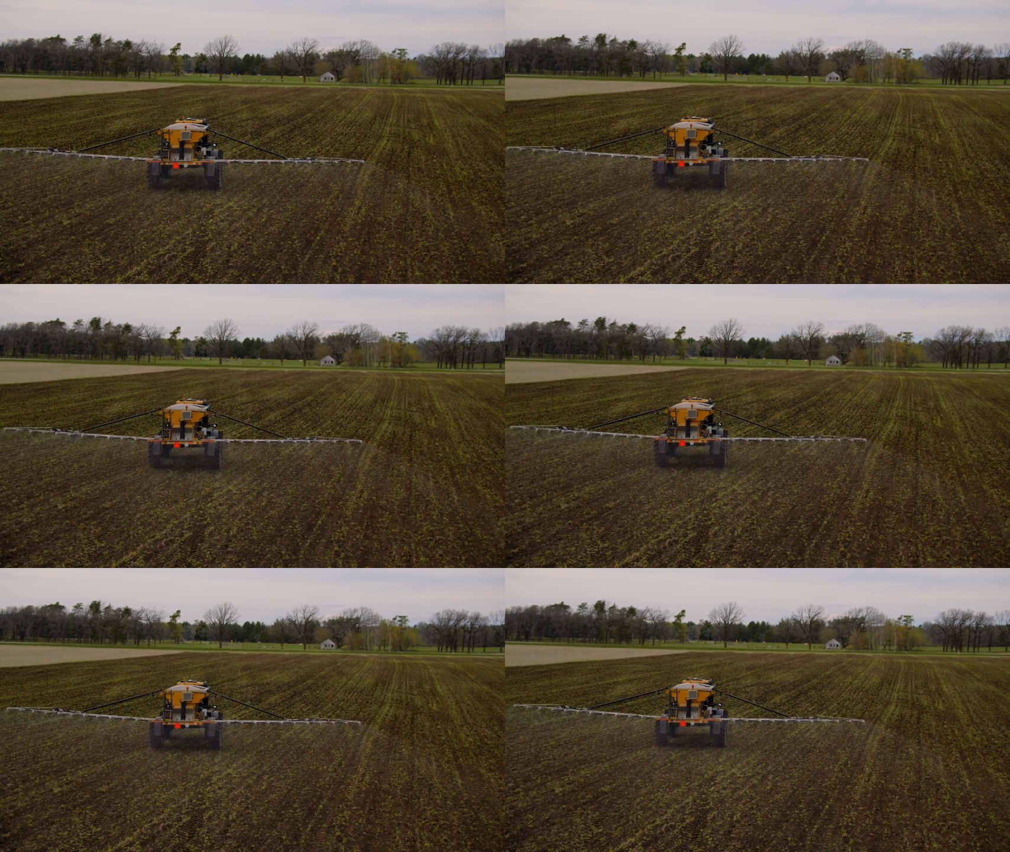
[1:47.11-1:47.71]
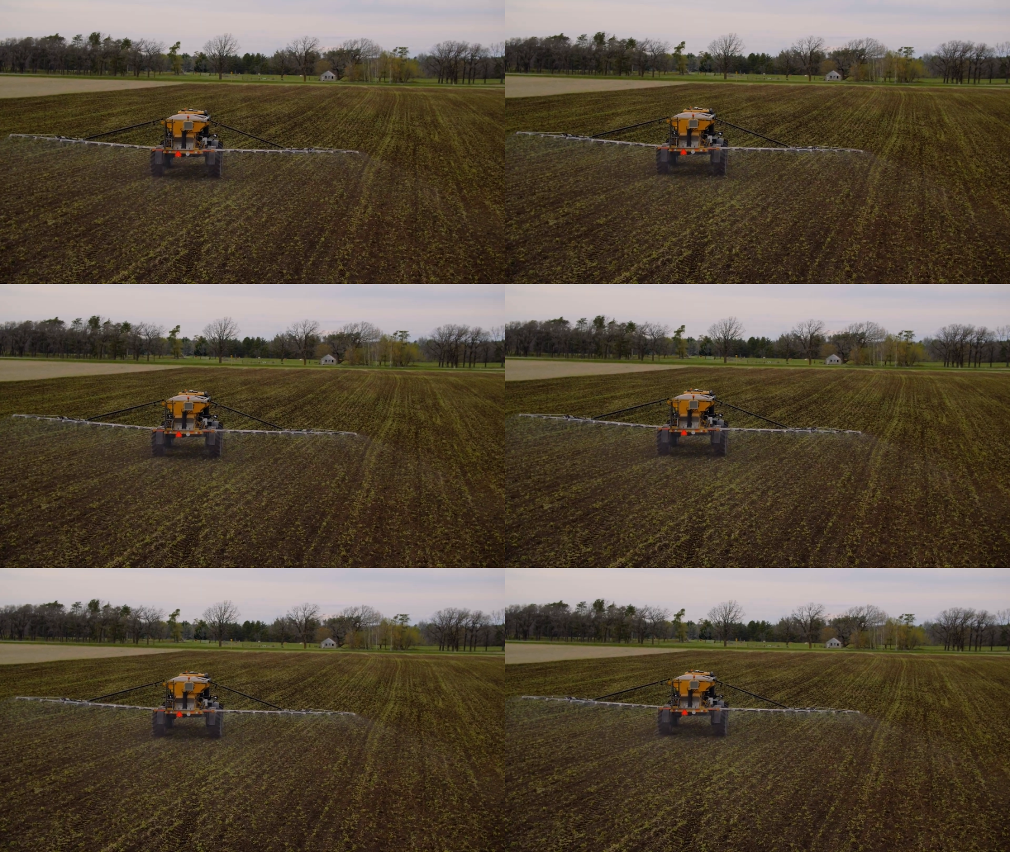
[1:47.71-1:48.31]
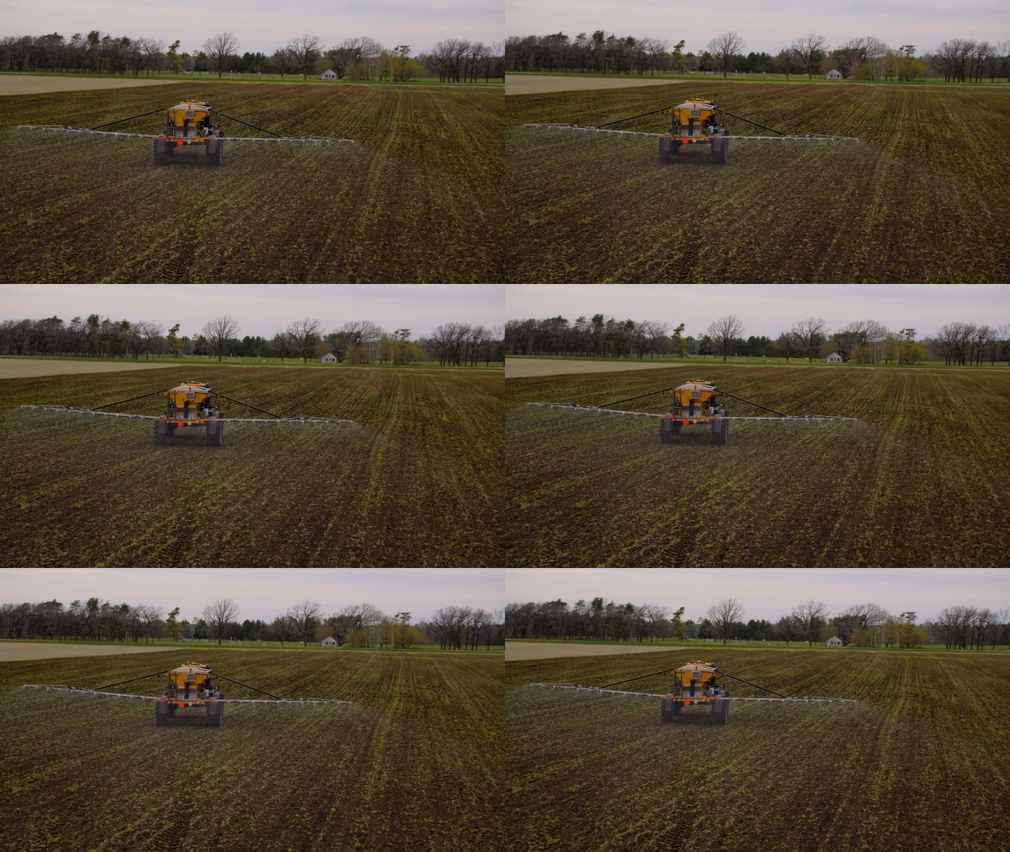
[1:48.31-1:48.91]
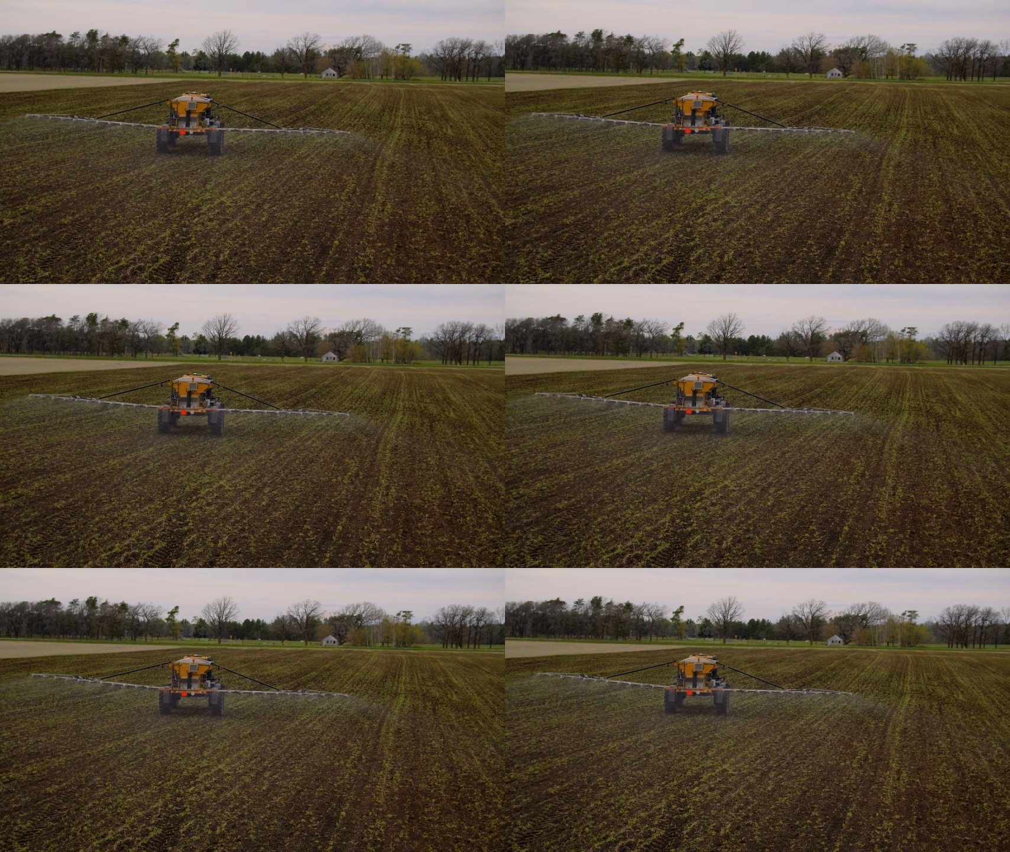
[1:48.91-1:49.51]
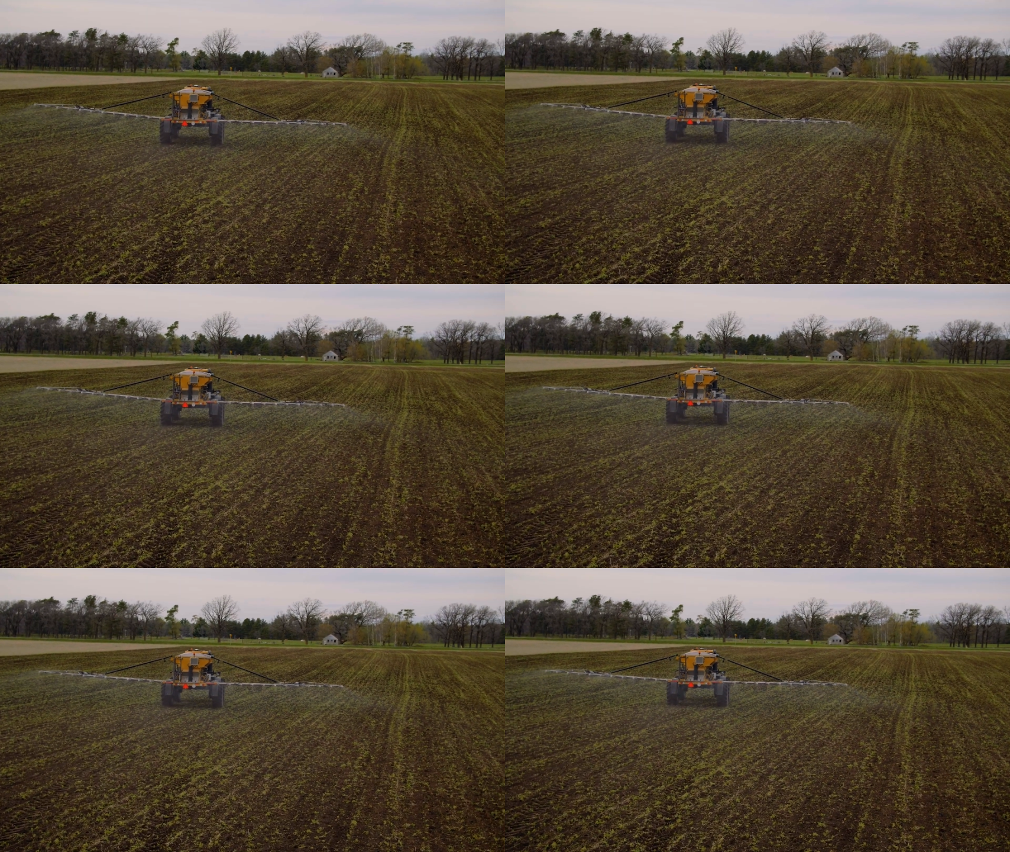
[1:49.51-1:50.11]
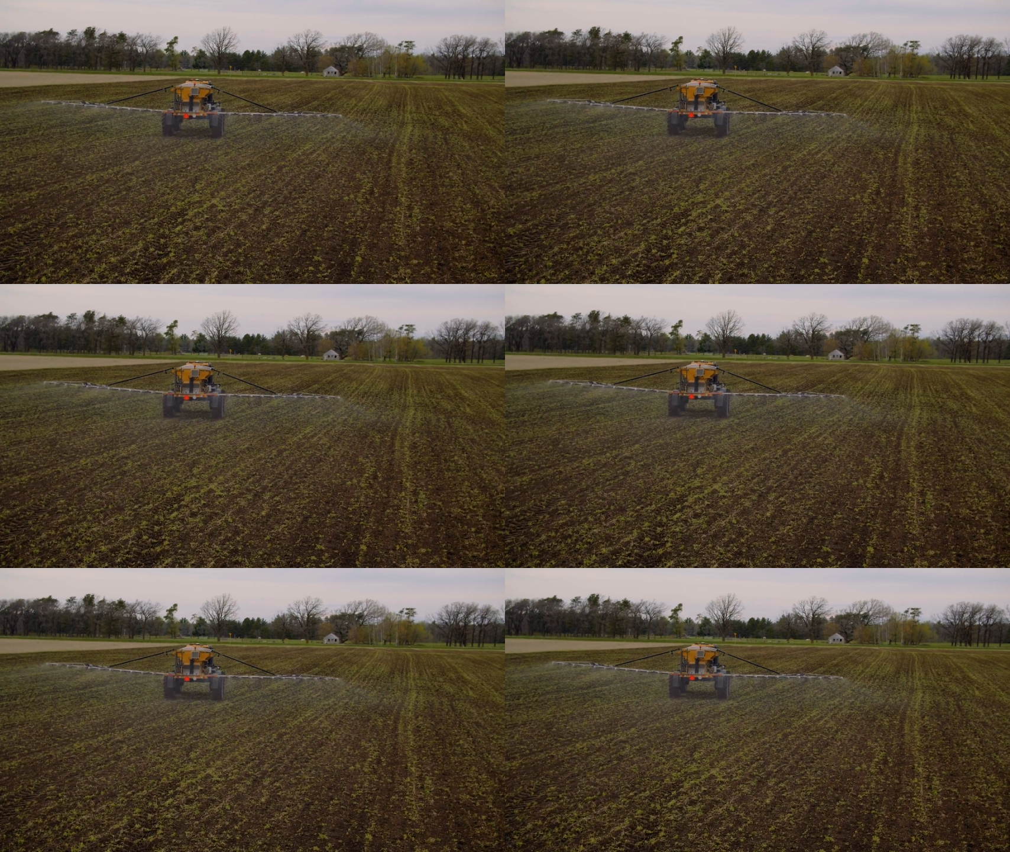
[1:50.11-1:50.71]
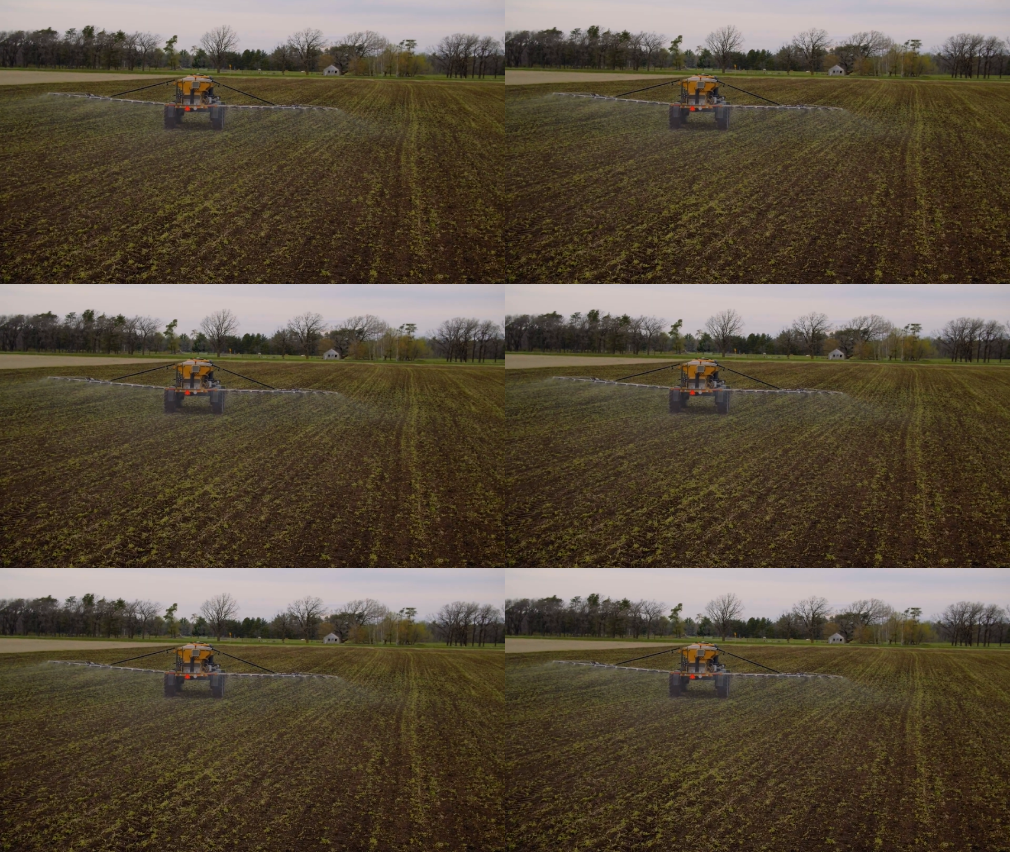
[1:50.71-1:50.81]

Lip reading: [unreadable: no face in view]